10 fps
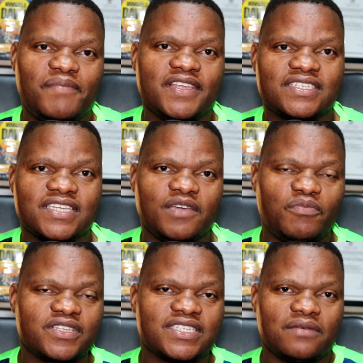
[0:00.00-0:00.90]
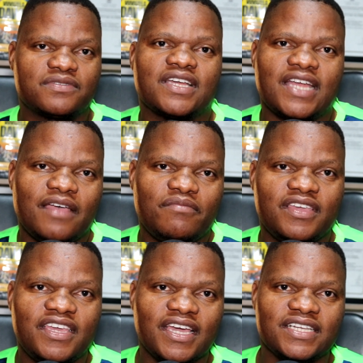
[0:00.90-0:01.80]
Please keep on
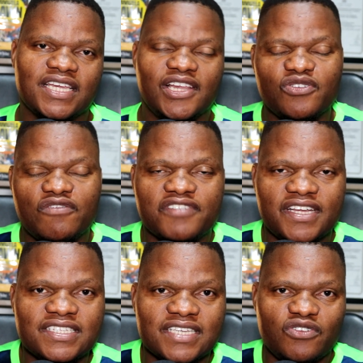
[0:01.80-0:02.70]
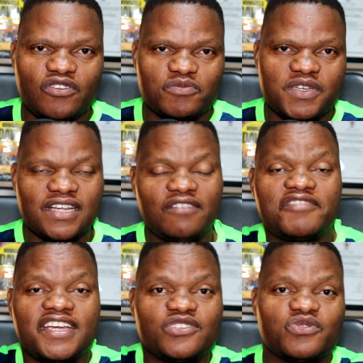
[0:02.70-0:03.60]
subscribing and telling your friends and your special friends